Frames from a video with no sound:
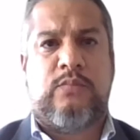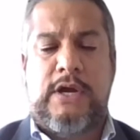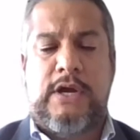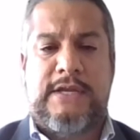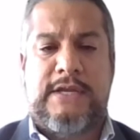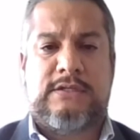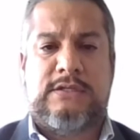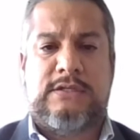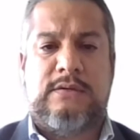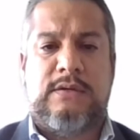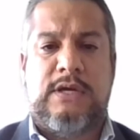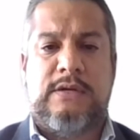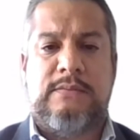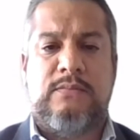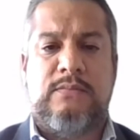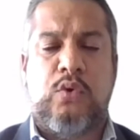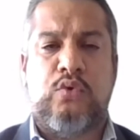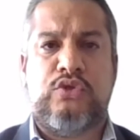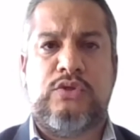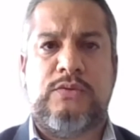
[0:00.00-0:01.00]
projects, and
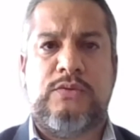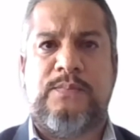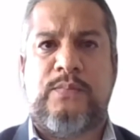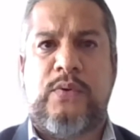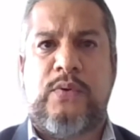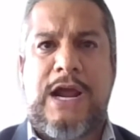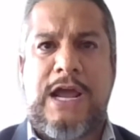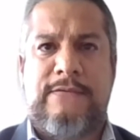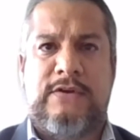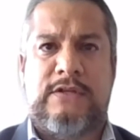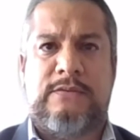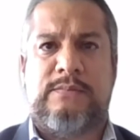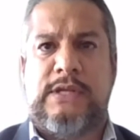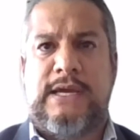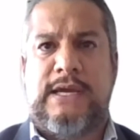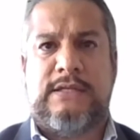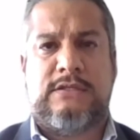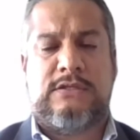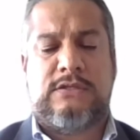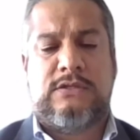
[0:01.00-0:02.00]
most private
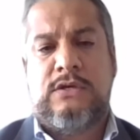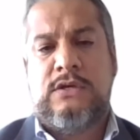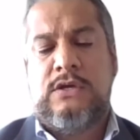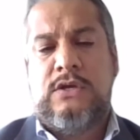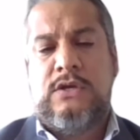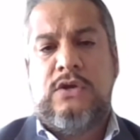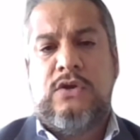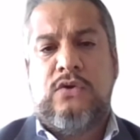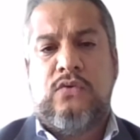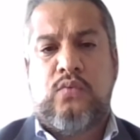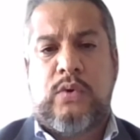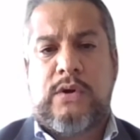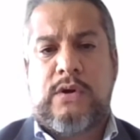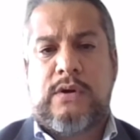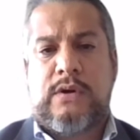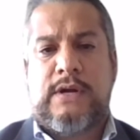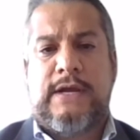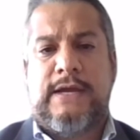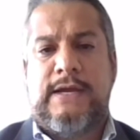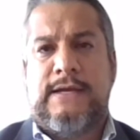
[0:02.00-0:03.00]
plants
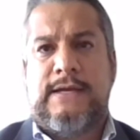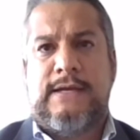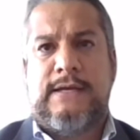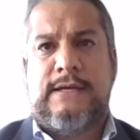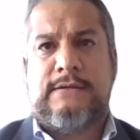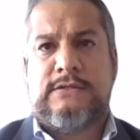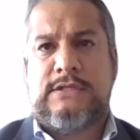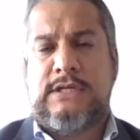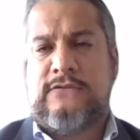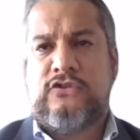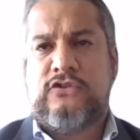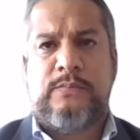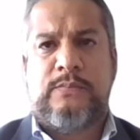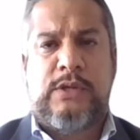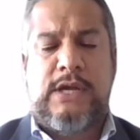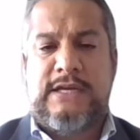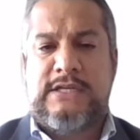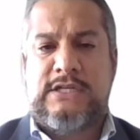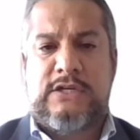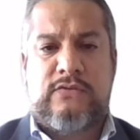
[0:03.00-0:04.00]
were
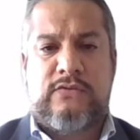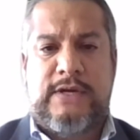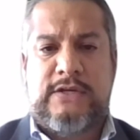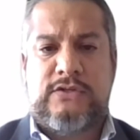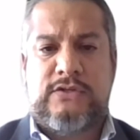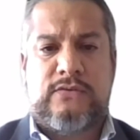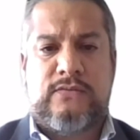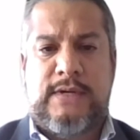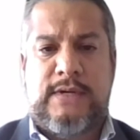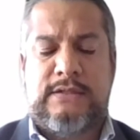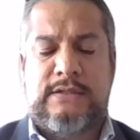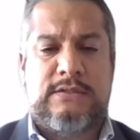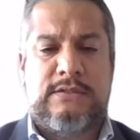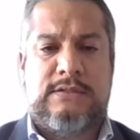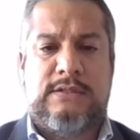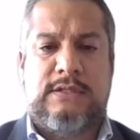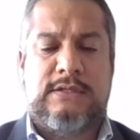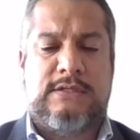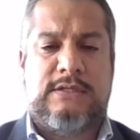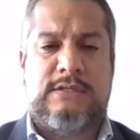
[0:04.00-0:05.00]
self-supply generation, right?
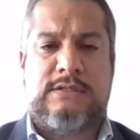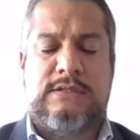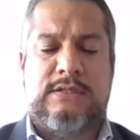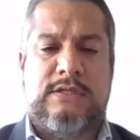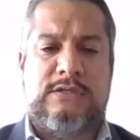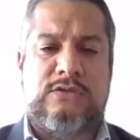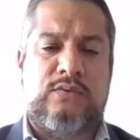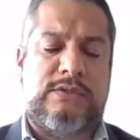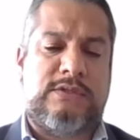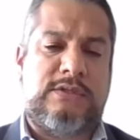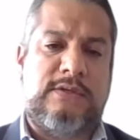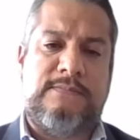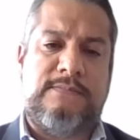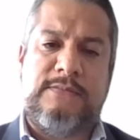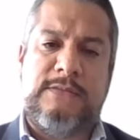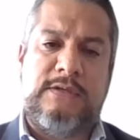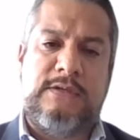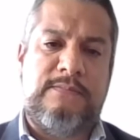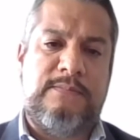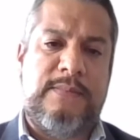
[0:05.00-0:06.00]
This was
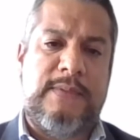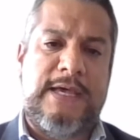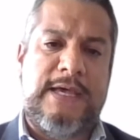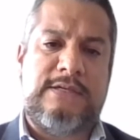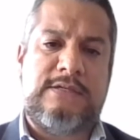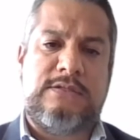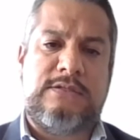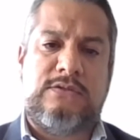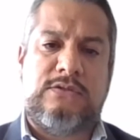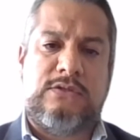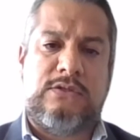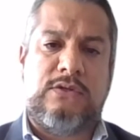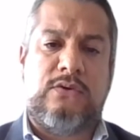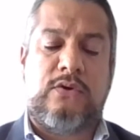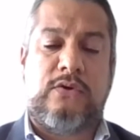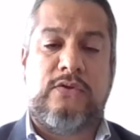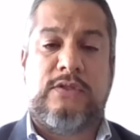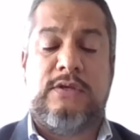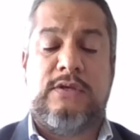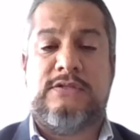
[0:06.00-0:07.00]
the best,
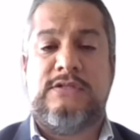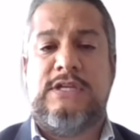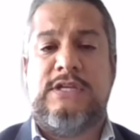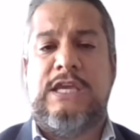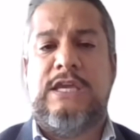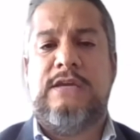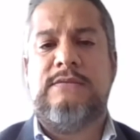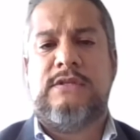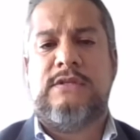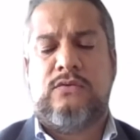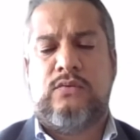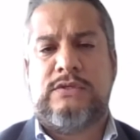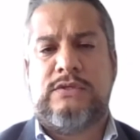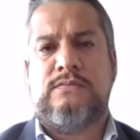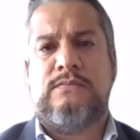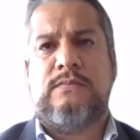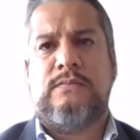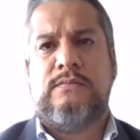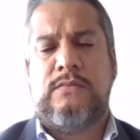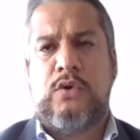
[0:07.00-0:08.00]
or the scheme that
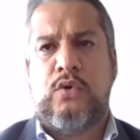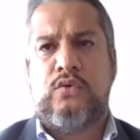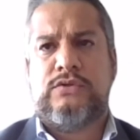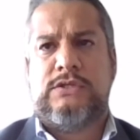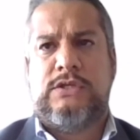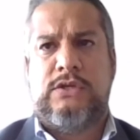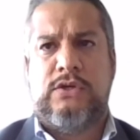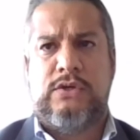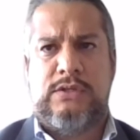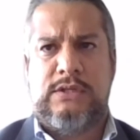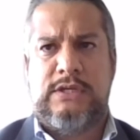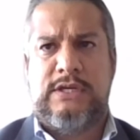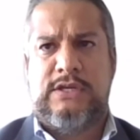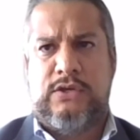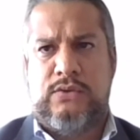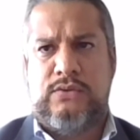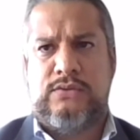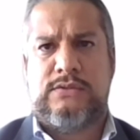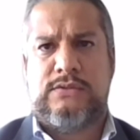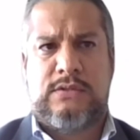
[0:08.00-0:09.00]
was most usually
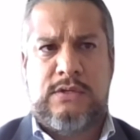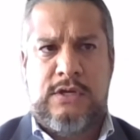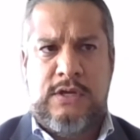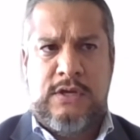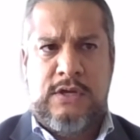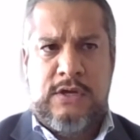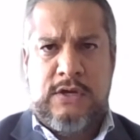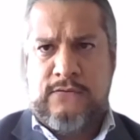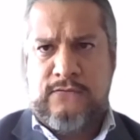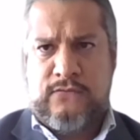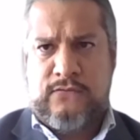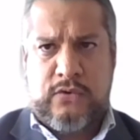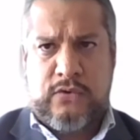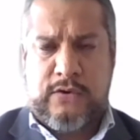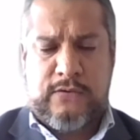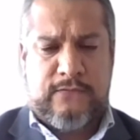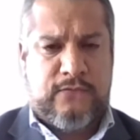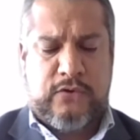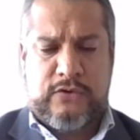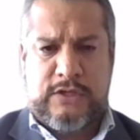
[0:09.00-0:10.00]
used
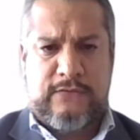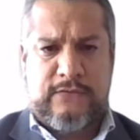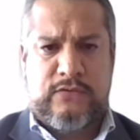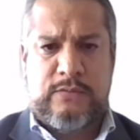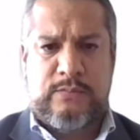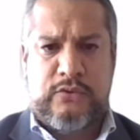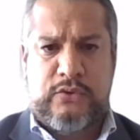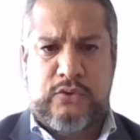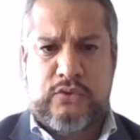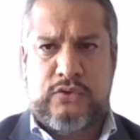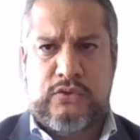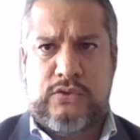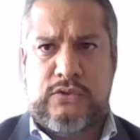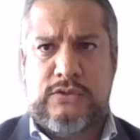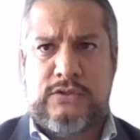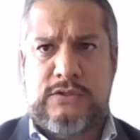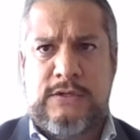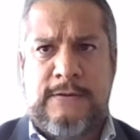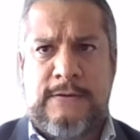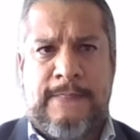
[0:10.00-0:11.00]
for different
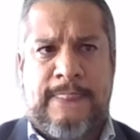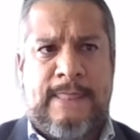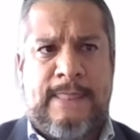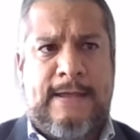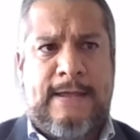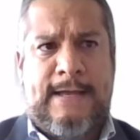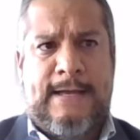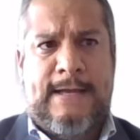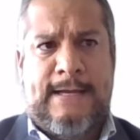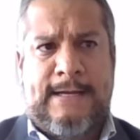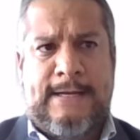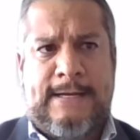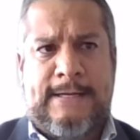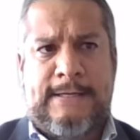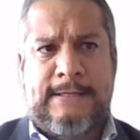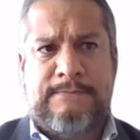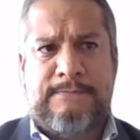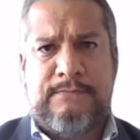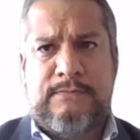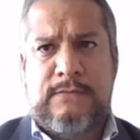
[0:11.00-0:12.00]
producers.
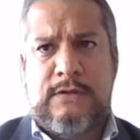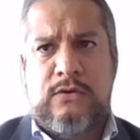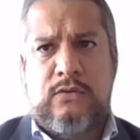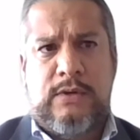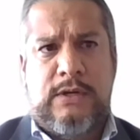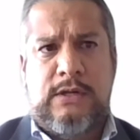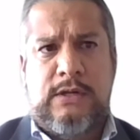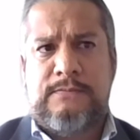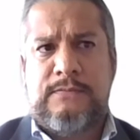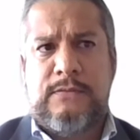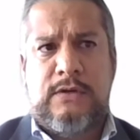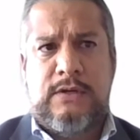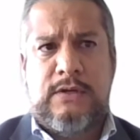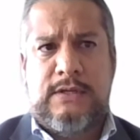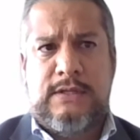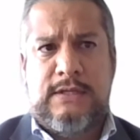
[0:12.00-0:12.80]
Well,